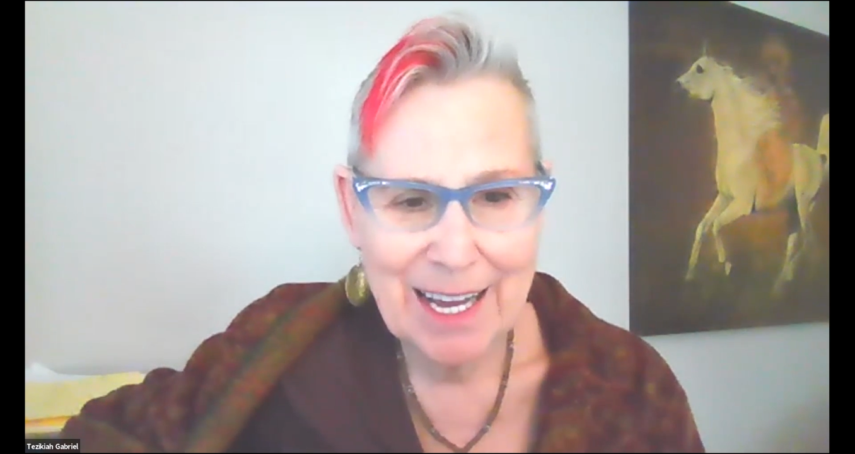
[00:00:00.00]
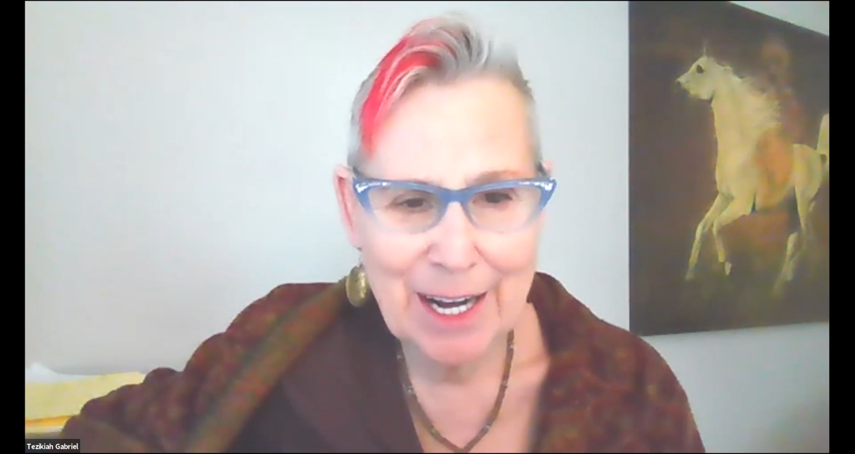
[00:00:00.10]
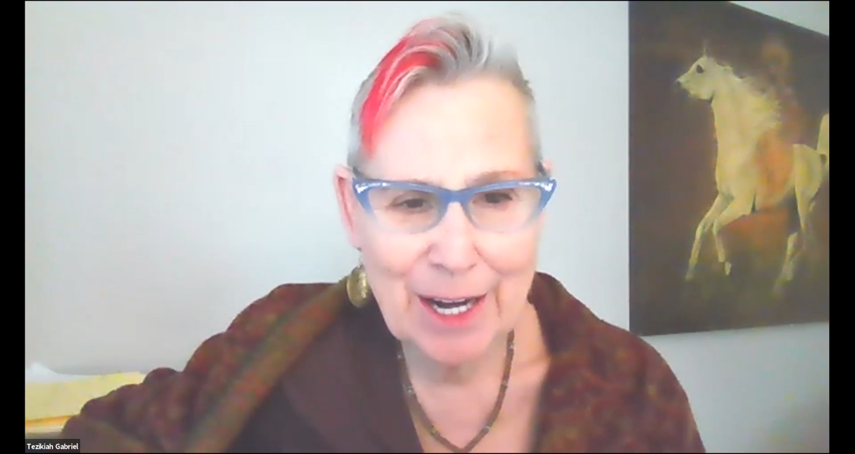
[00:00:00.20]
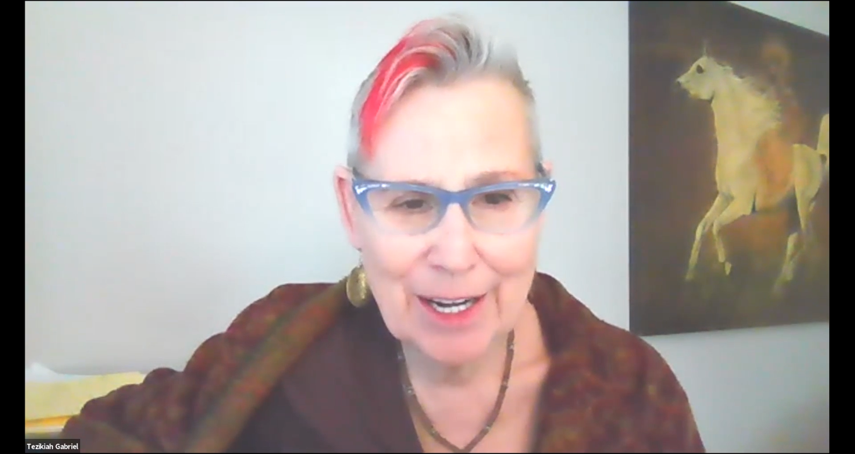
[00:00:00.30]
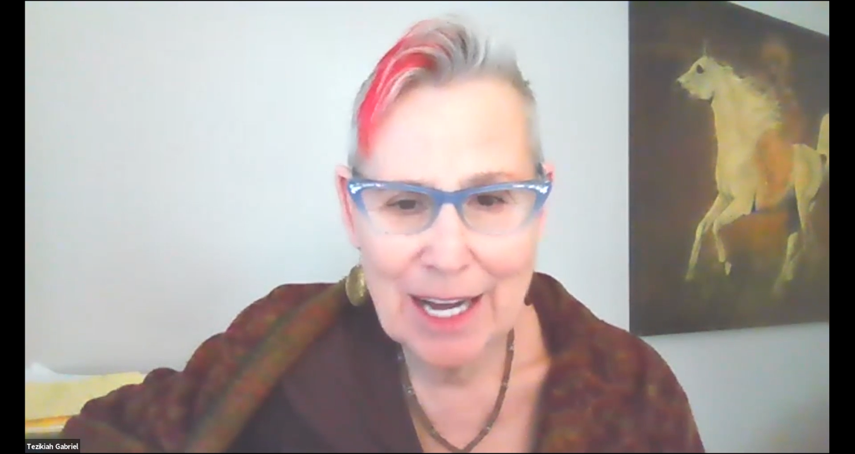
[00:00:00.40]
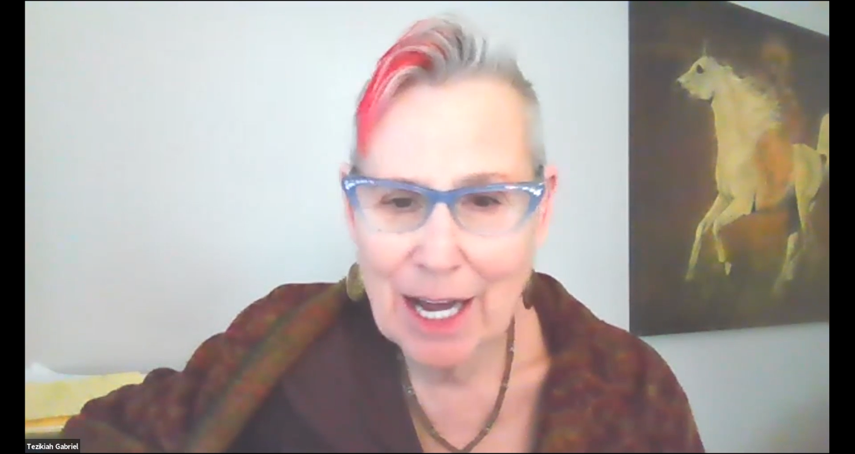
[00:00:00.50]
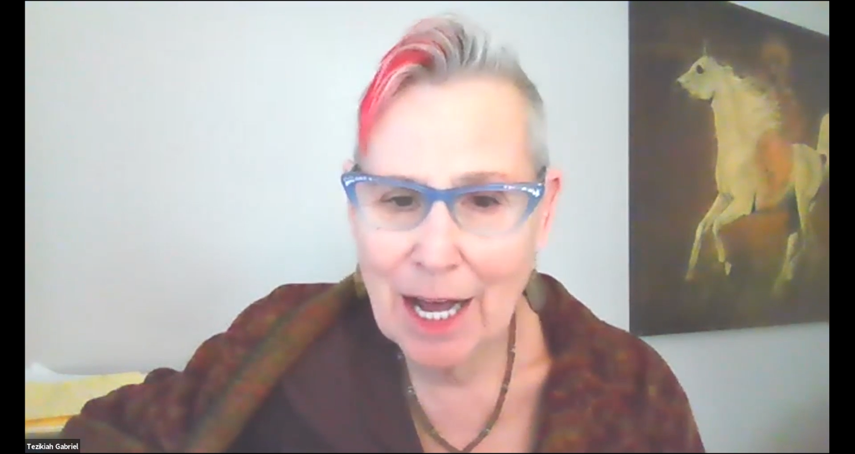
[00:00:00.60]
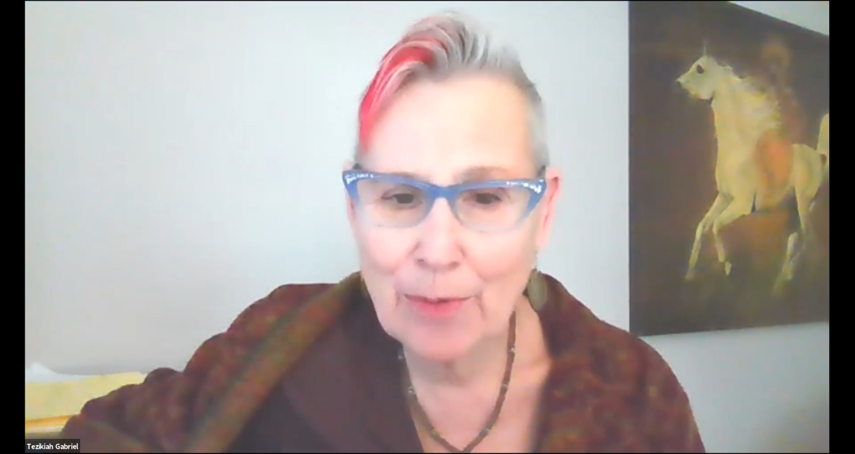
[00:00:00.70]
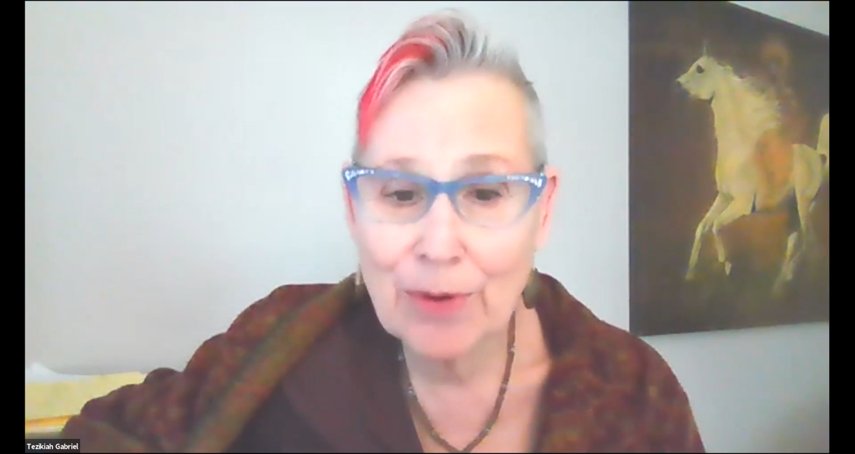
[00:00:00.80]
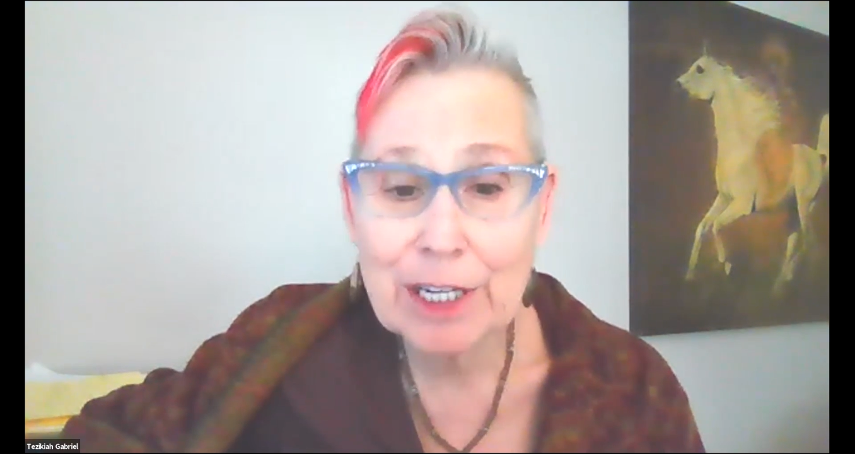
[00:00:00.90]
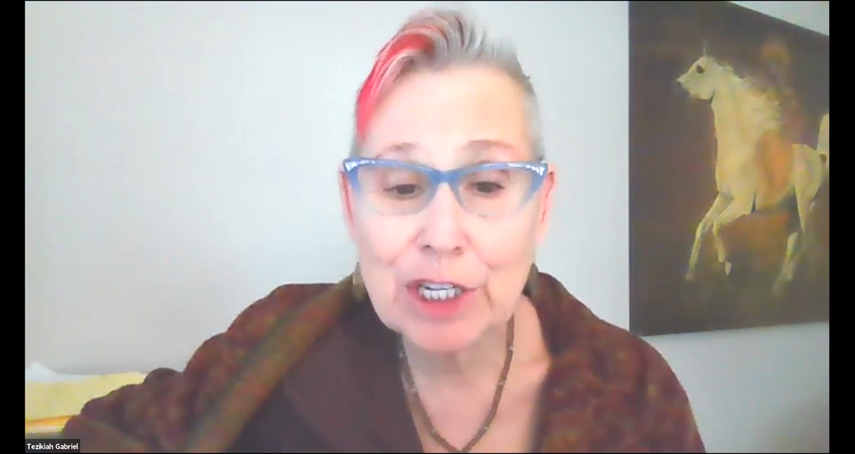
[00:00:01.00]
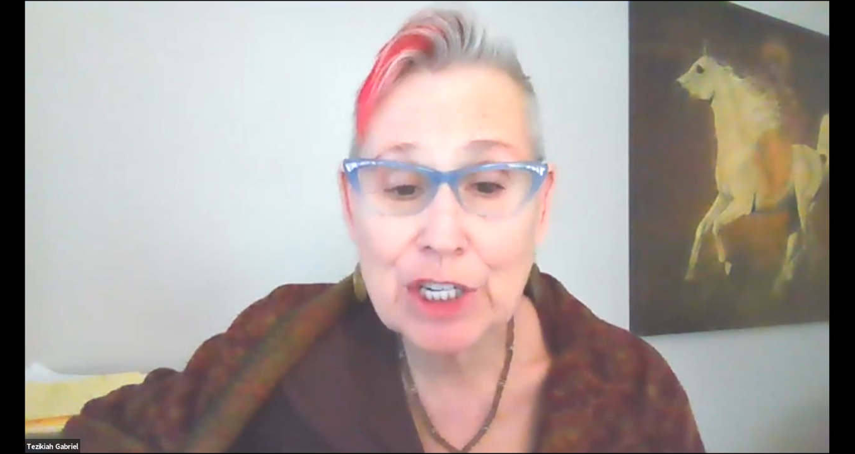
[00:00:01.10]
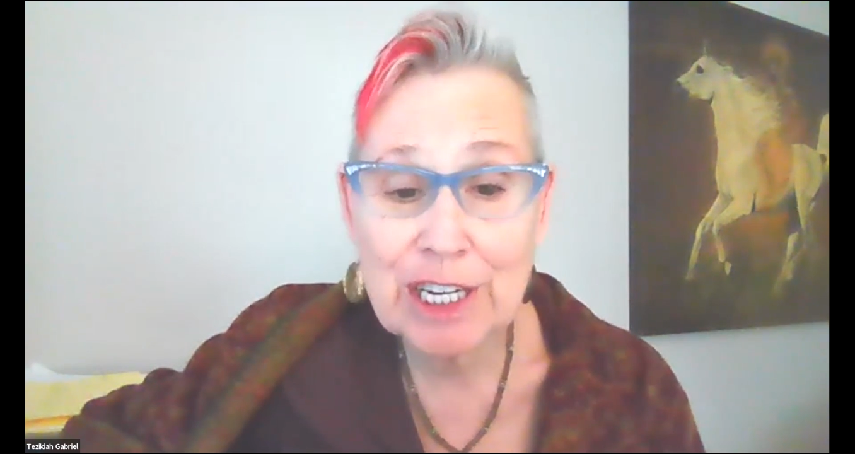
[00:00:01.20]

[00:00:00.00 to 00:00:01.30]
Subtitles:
And Rich